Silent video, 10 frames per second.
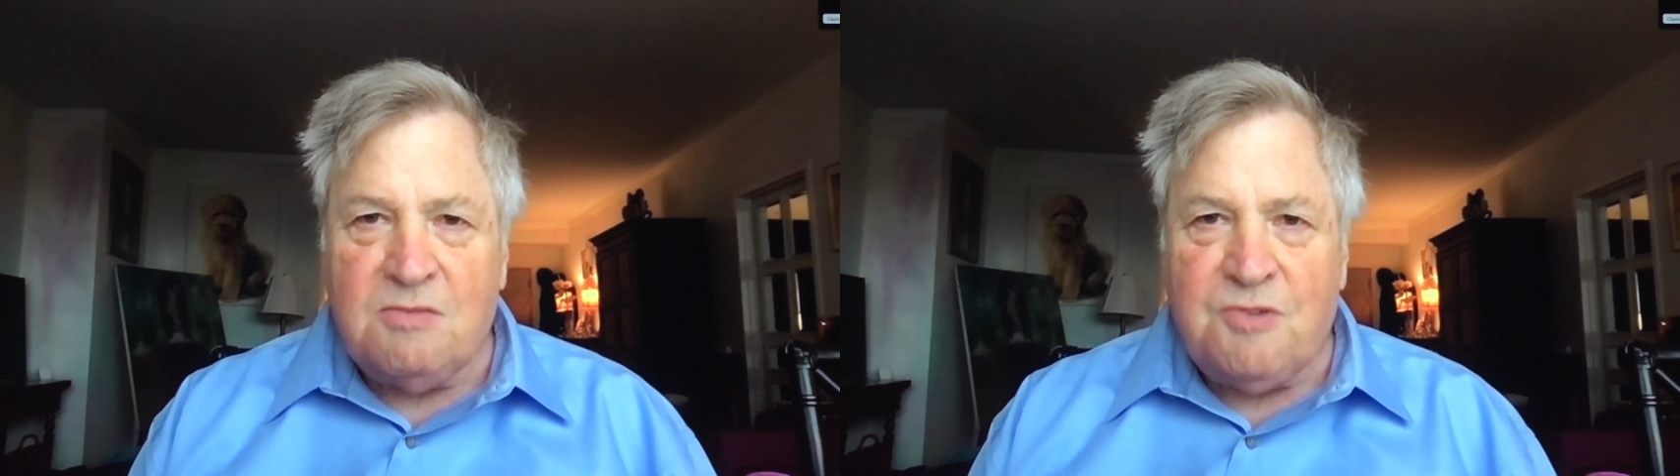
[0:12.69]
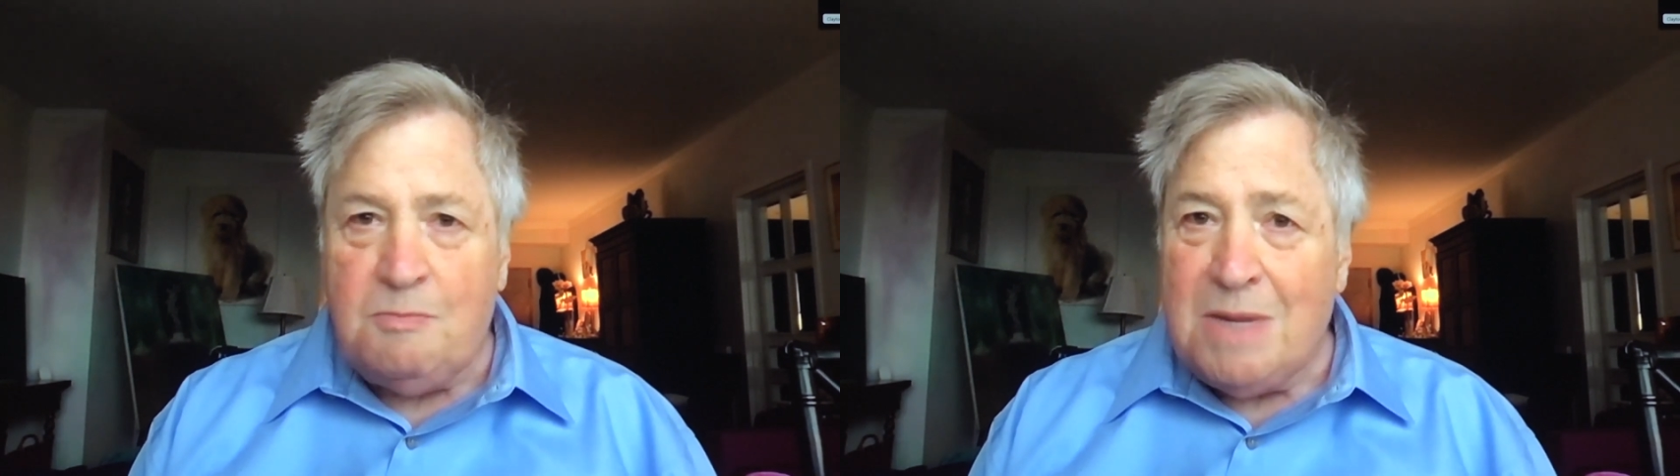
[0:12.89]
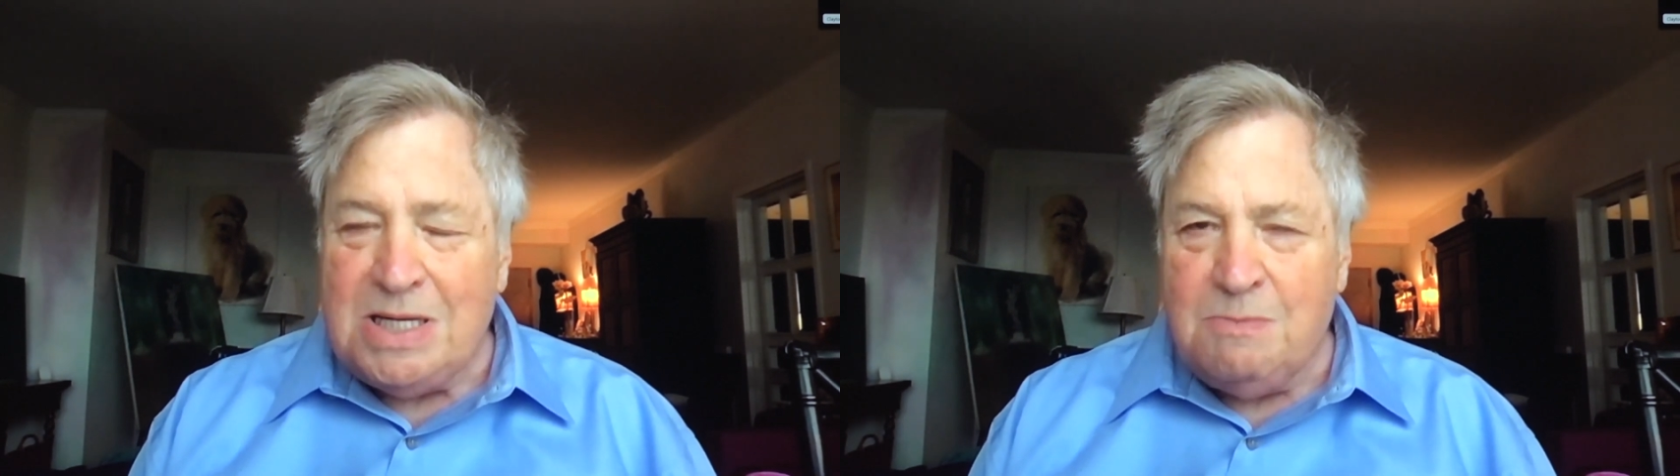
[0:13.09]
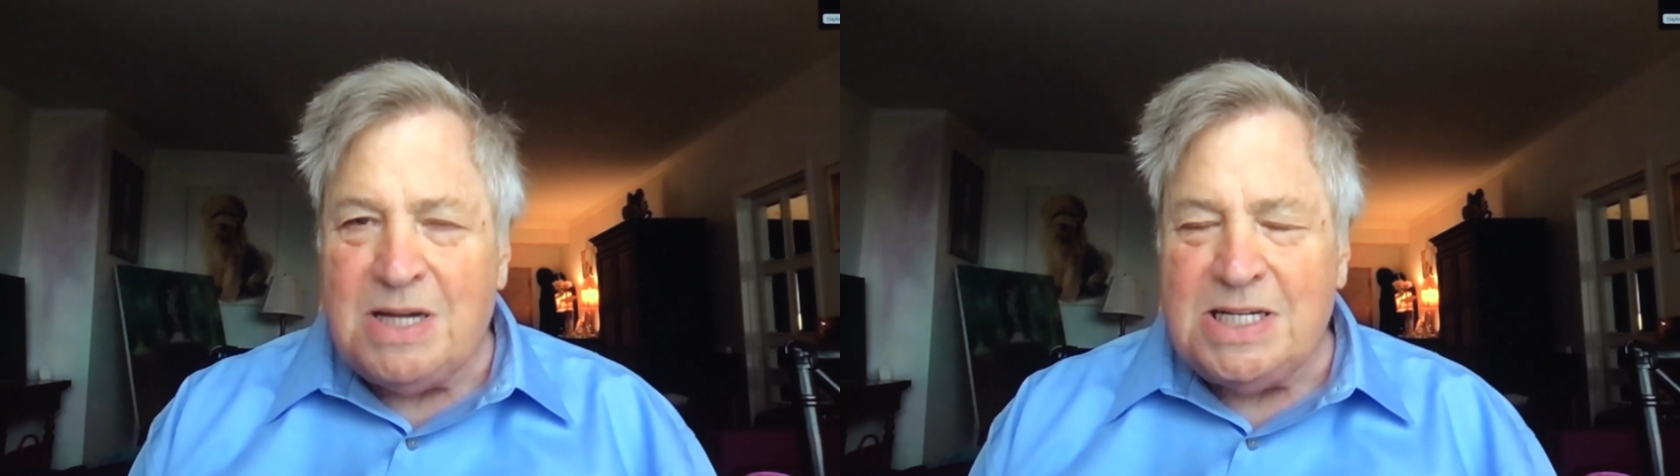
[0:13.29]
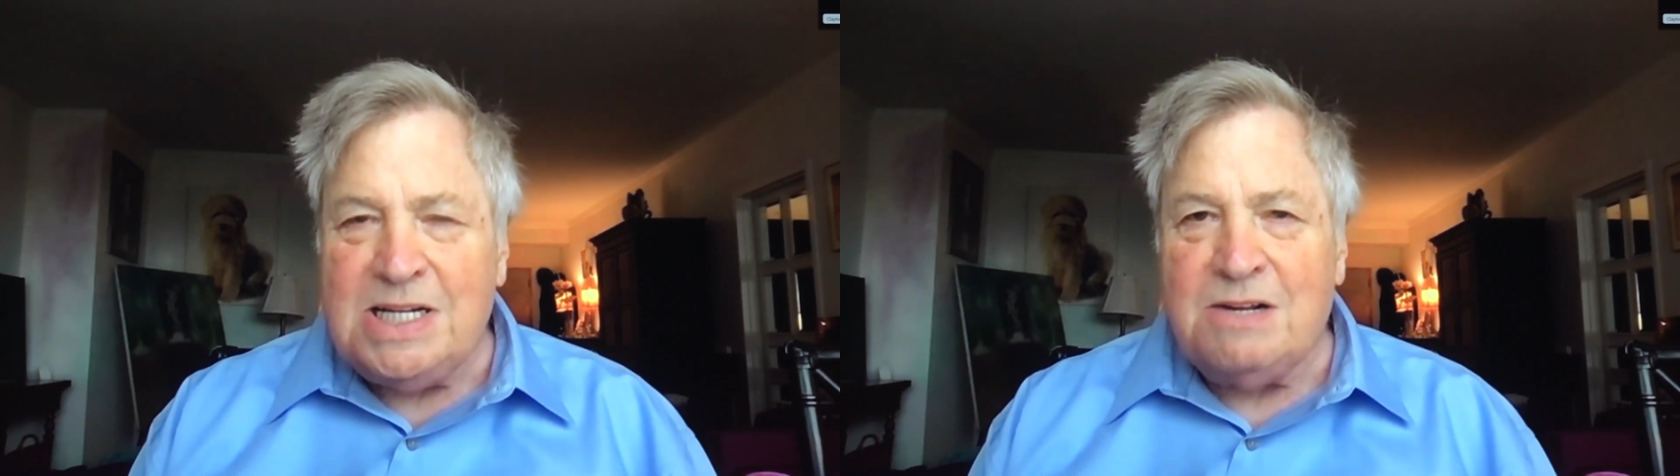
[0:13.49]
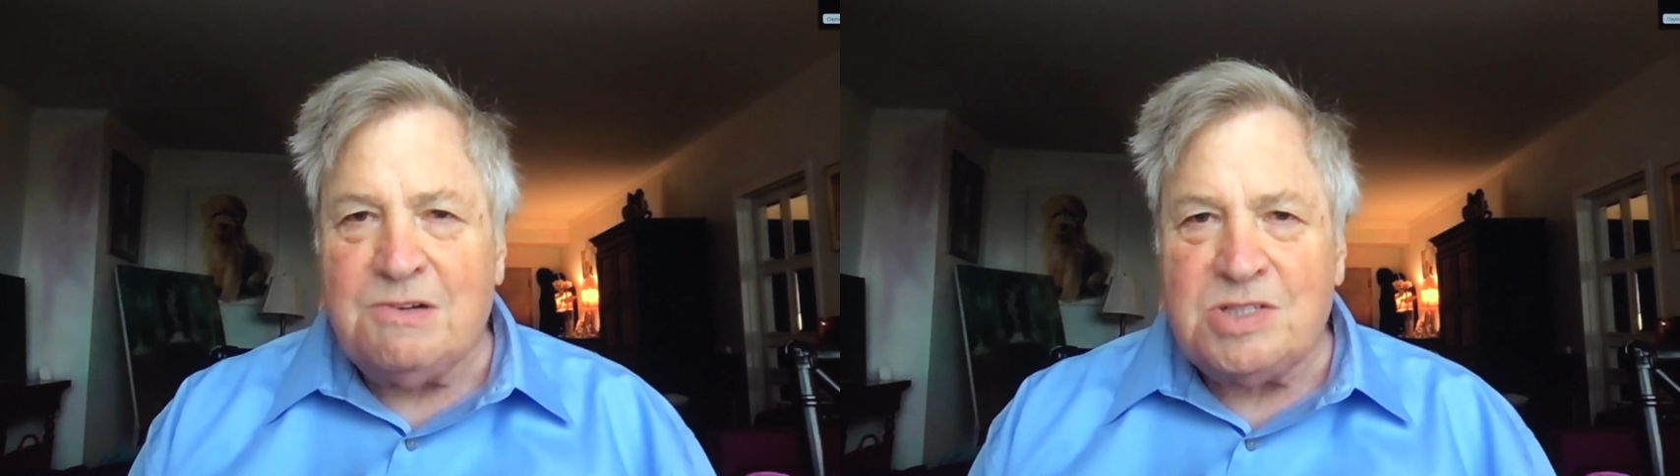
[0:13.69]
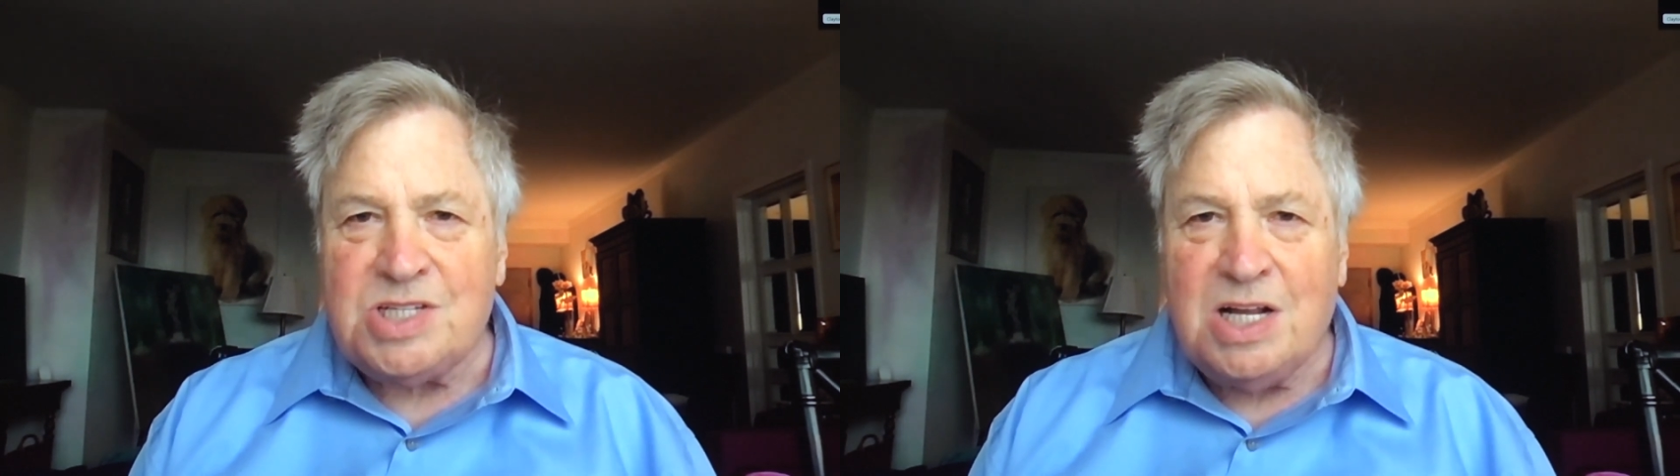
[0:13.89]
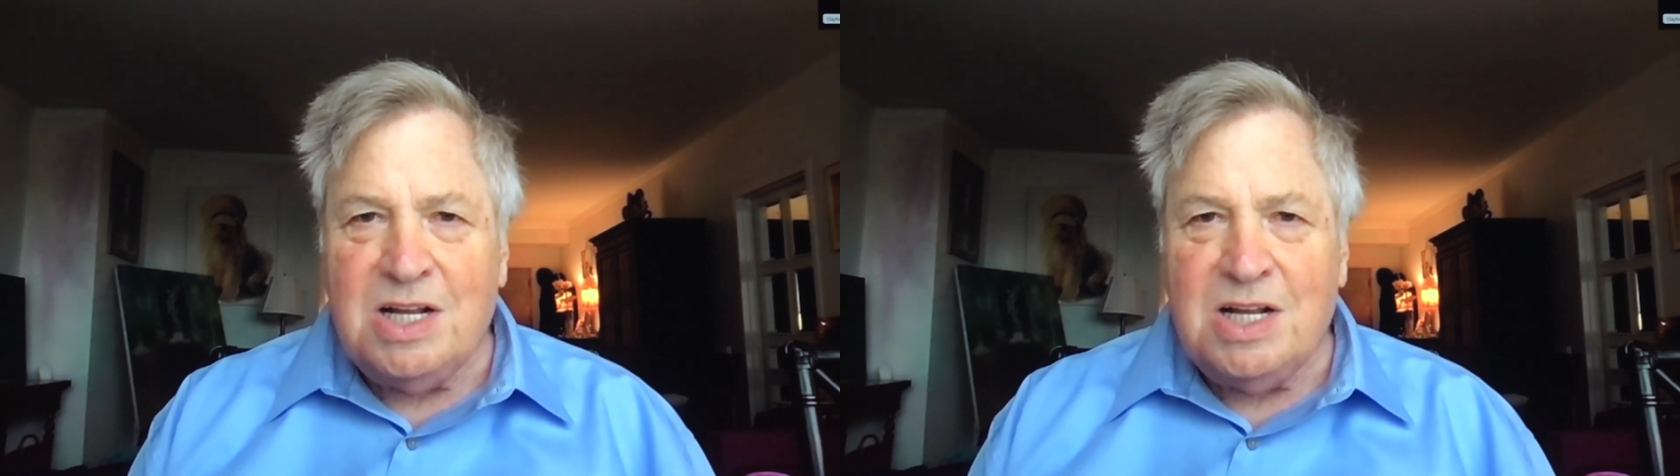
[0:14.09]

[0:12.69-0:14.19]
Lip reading: for many, many years,